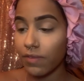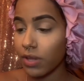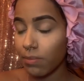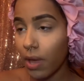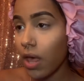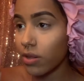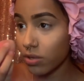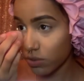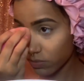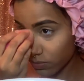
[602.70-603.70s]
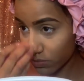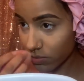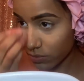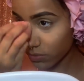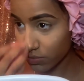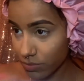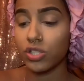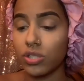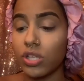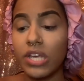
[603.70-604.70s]
him
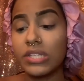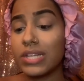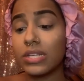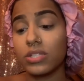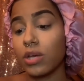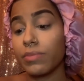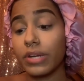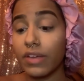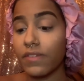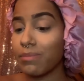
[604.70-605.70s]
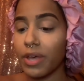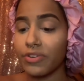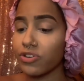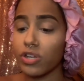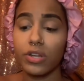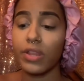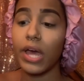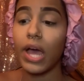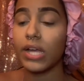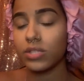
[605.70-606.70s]
head. He didn't tell me to give him head or none of that.
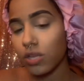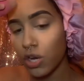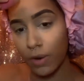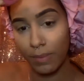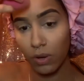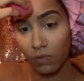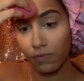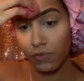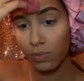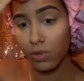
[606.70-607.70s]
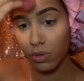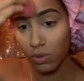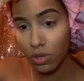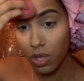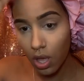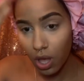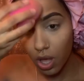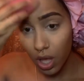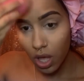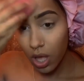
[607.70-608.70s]
I did it on my own free will.
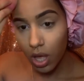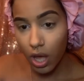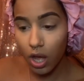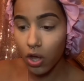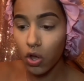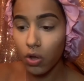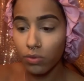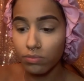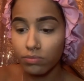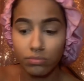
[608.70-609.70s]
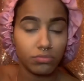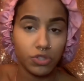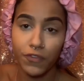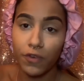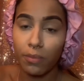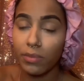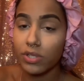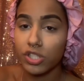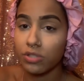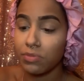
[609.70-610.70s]
Um, you feel me?
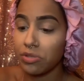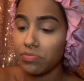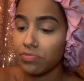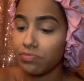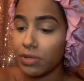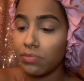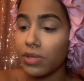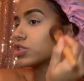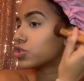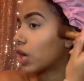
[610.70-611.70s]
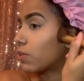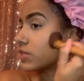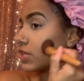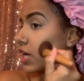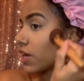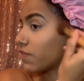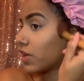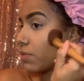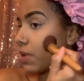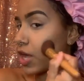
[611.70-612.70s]
Just be me. So I was there giving
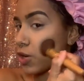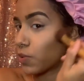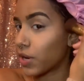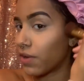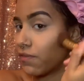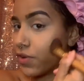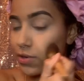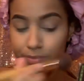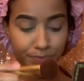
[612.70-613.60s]
him head or whatever.